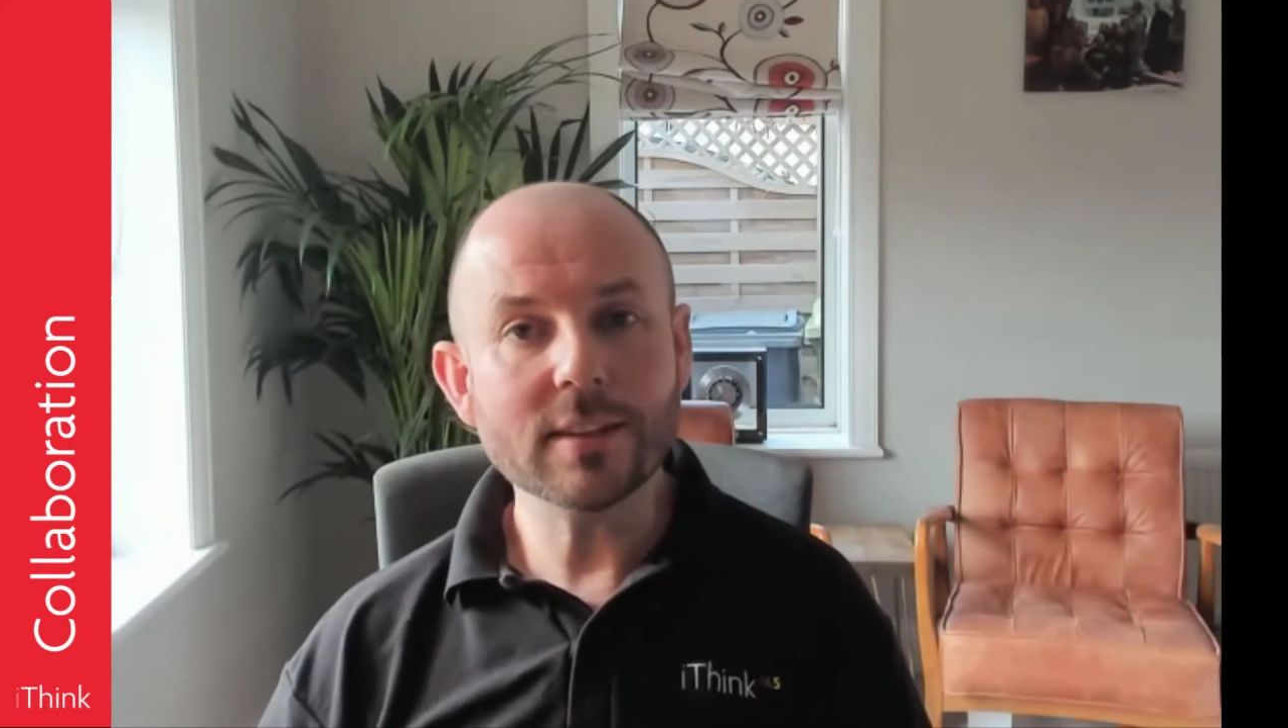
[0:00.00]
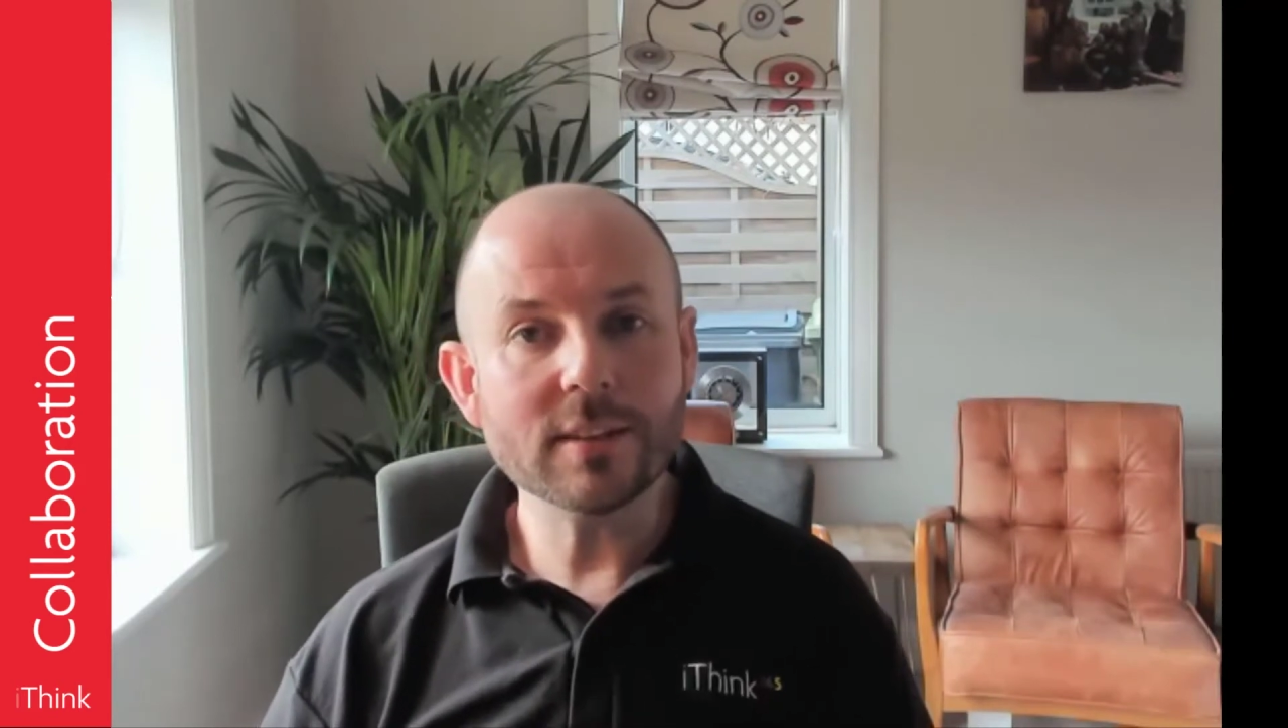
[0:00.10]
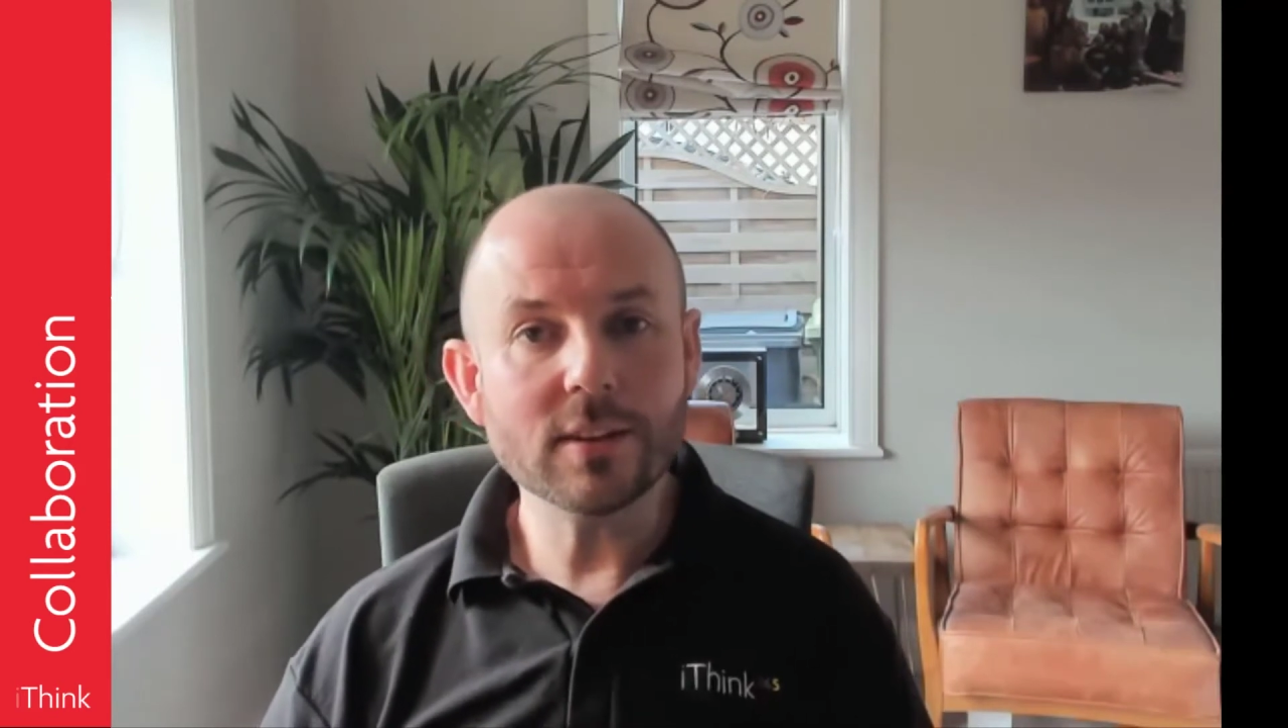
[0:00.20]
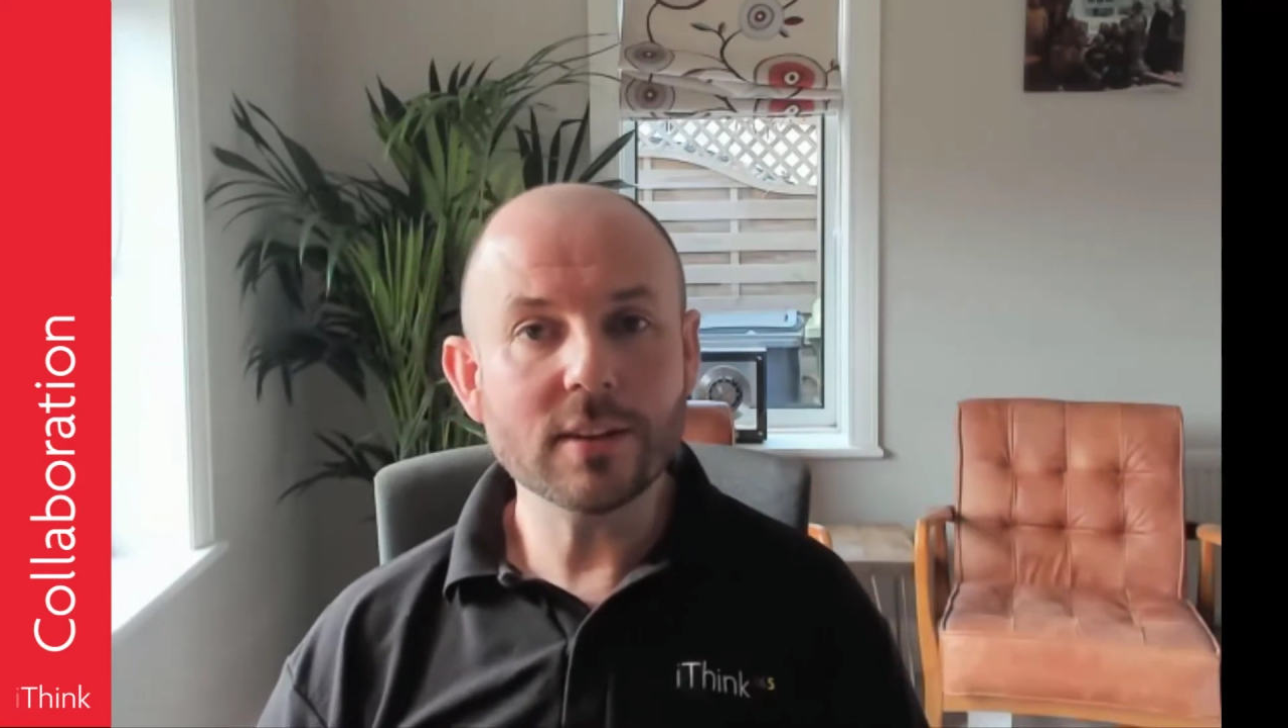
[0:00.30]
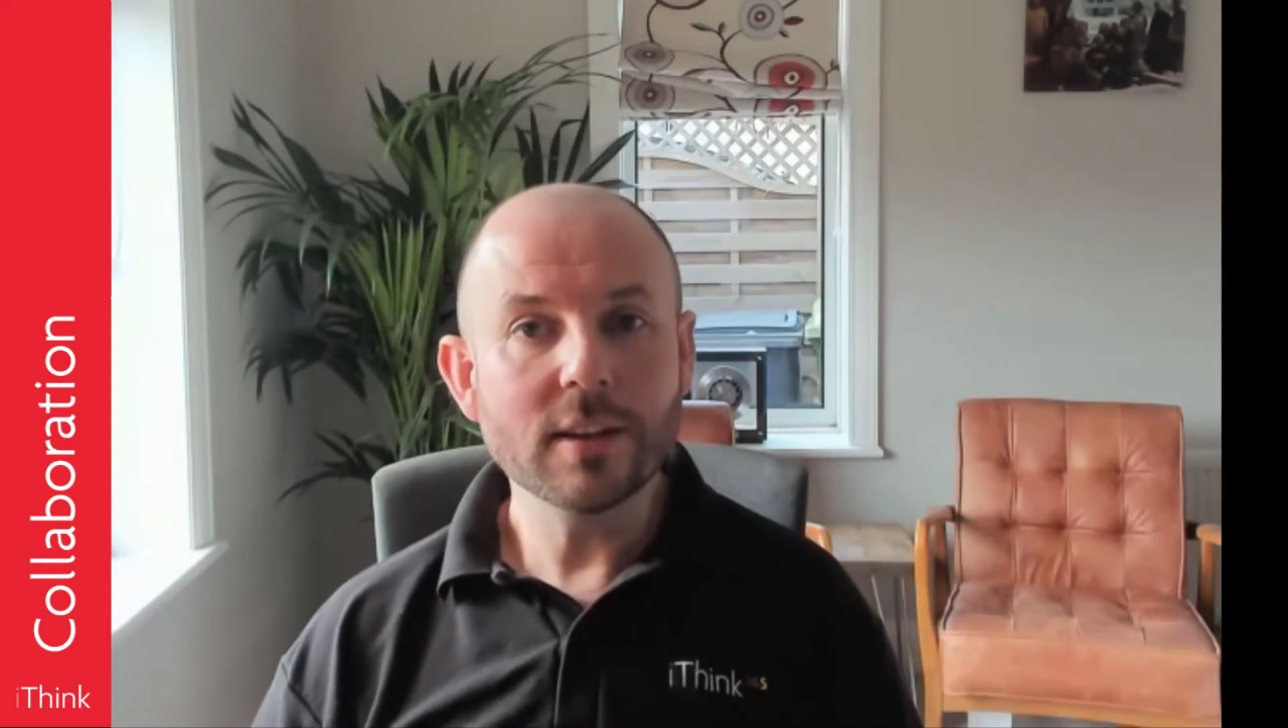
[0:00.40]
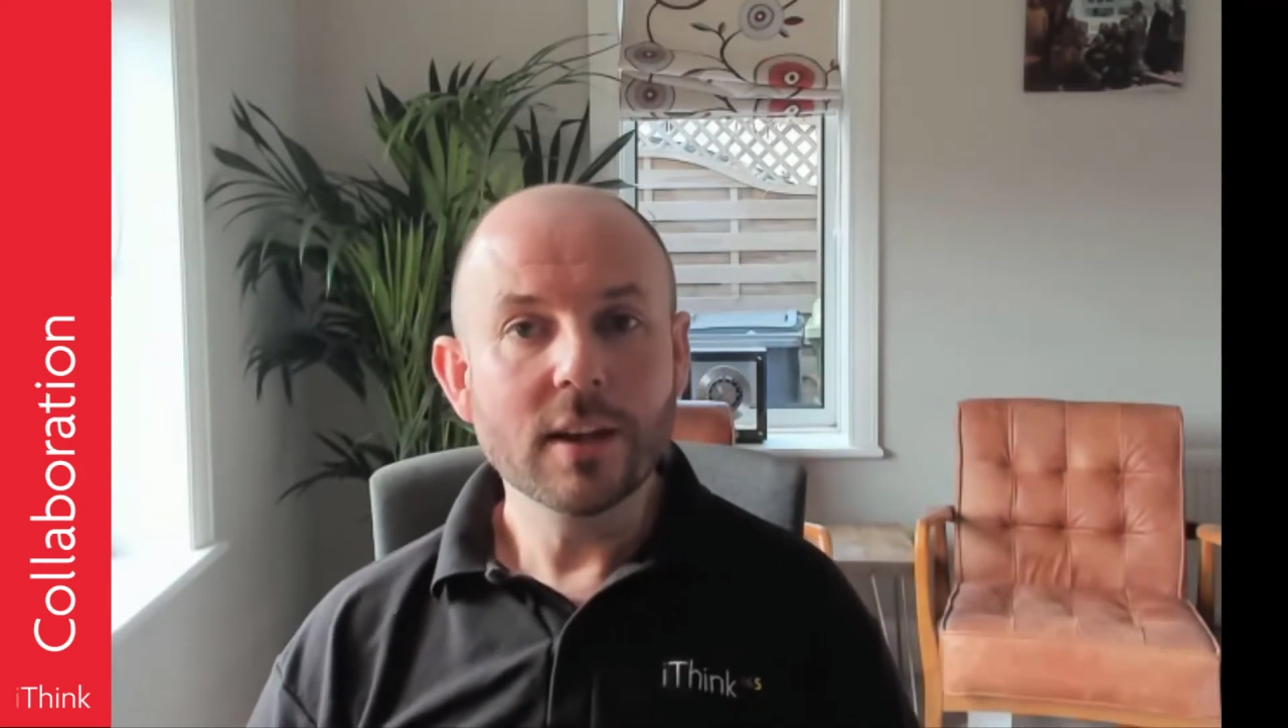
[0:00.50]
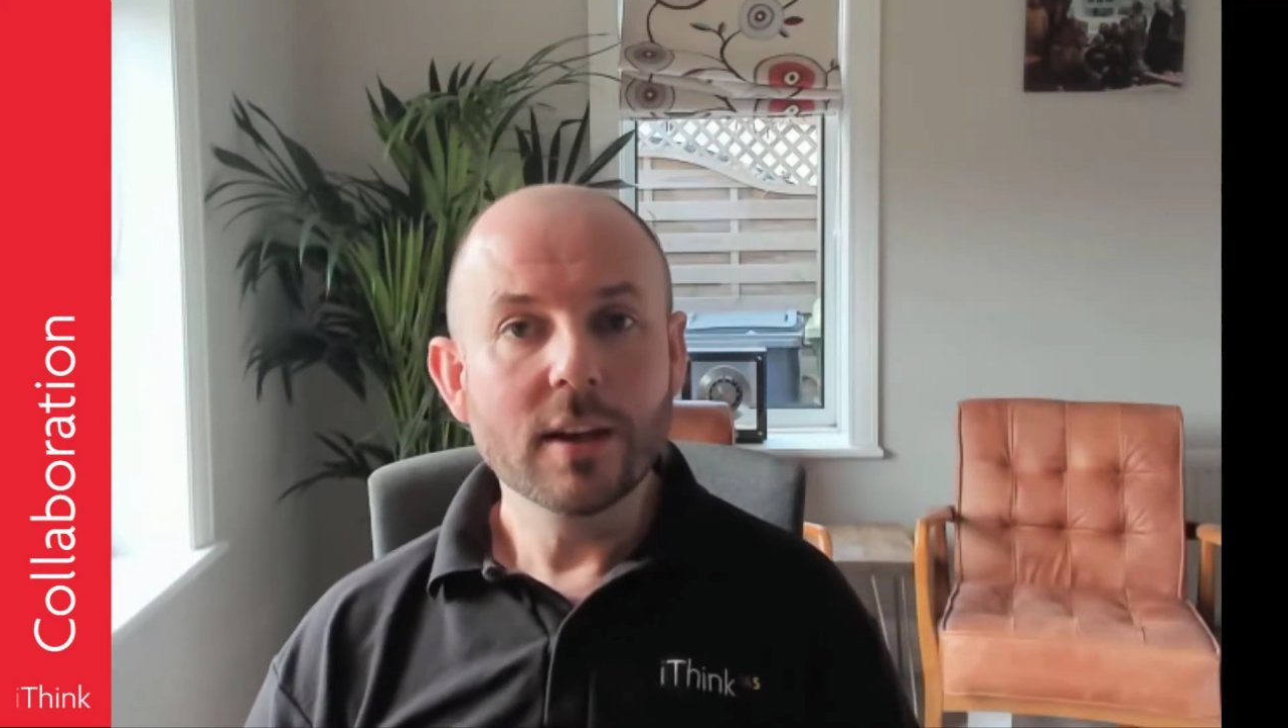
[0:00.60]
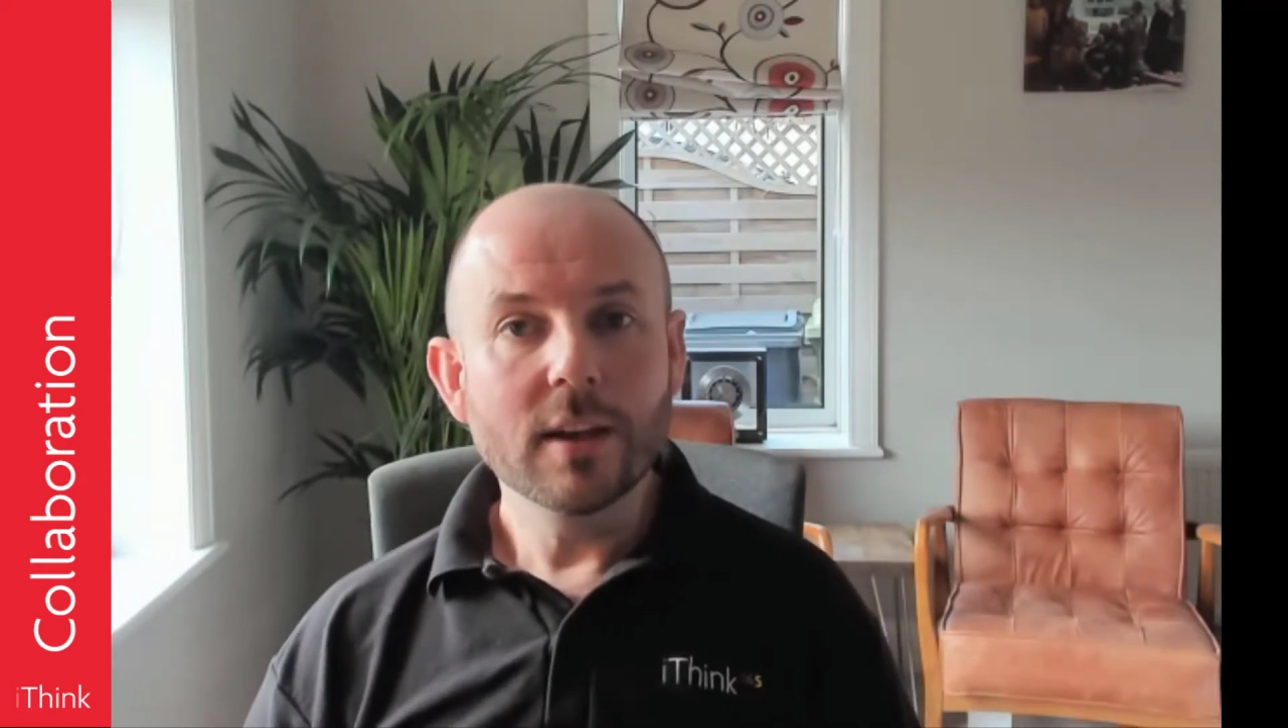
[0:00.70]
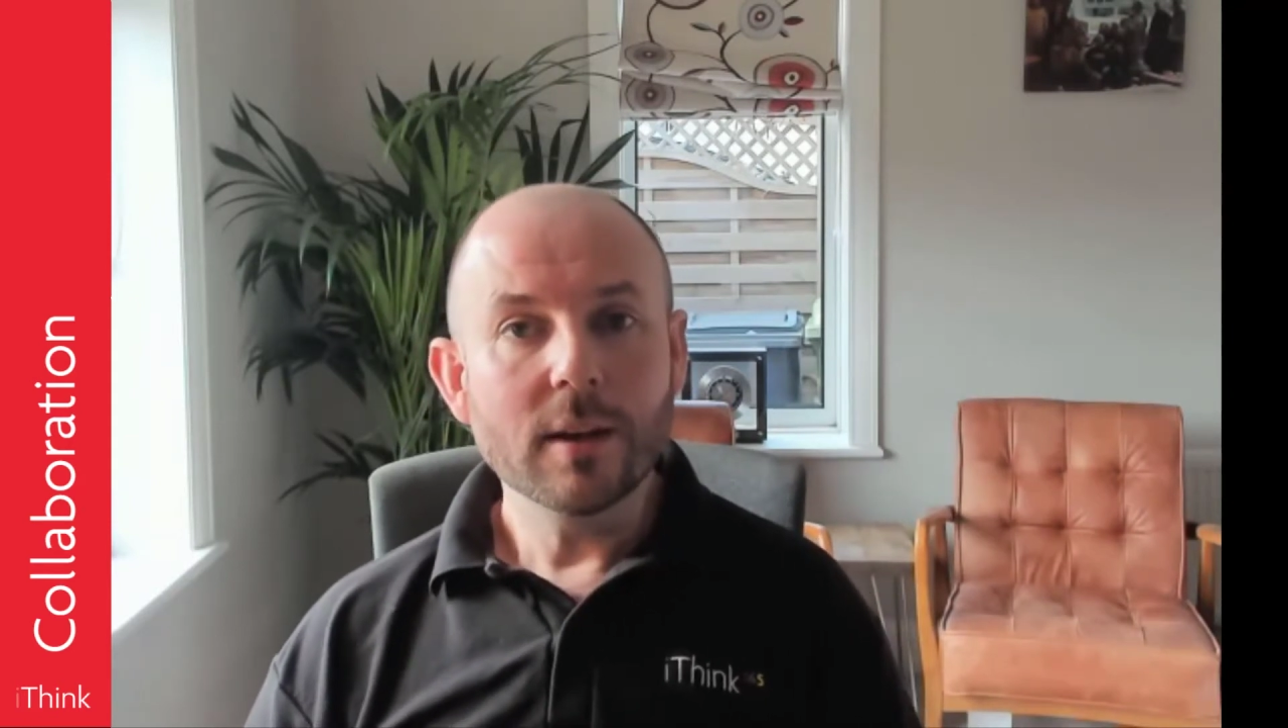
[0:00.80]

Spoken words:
against they're